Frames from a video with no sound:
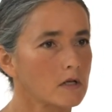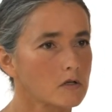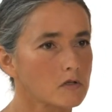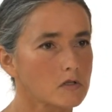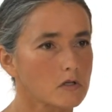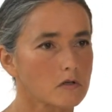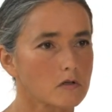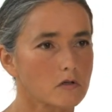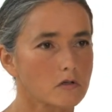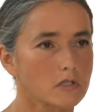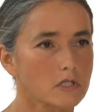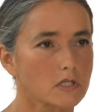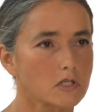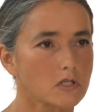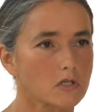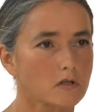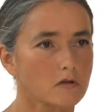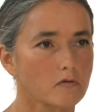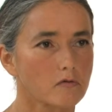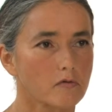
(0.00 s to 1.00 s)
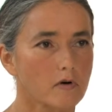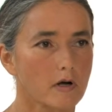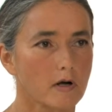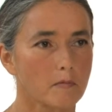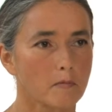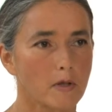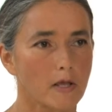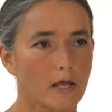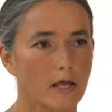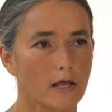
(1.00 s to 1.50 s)
so they're teaching
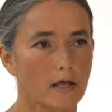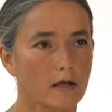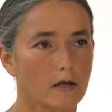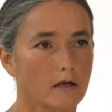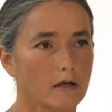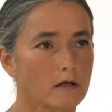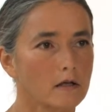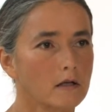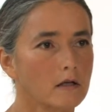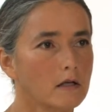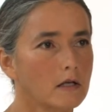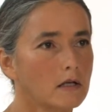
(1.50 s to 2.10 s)
from an